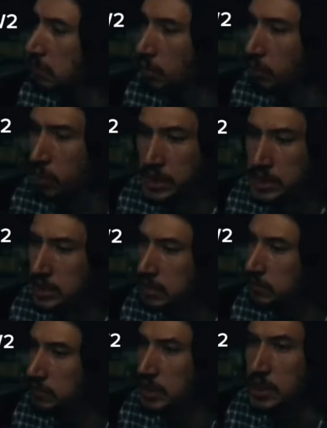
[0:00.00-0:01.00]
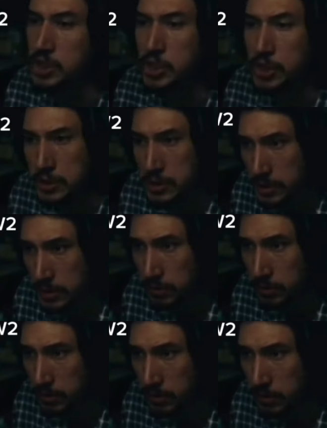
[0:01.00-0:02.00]
race of leeches
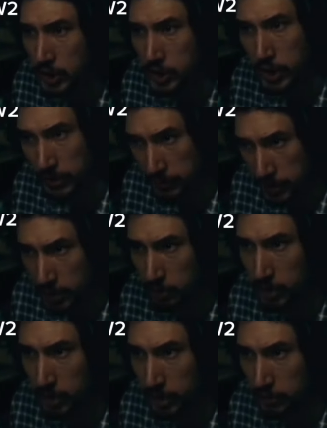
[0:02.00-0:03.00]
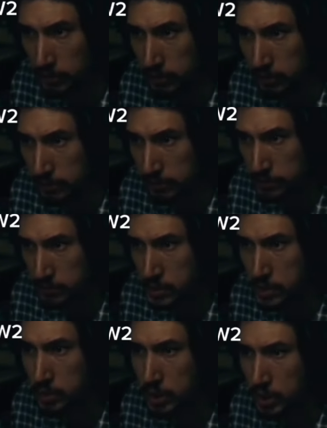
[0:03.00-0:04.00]
that you have to get rid of.
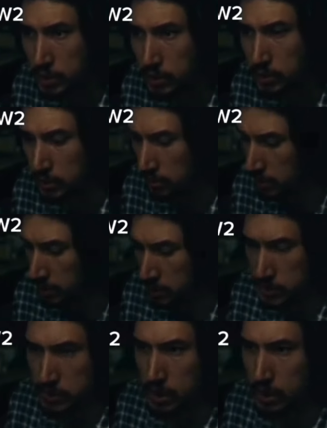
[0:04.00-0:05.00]
So what do you do? You starve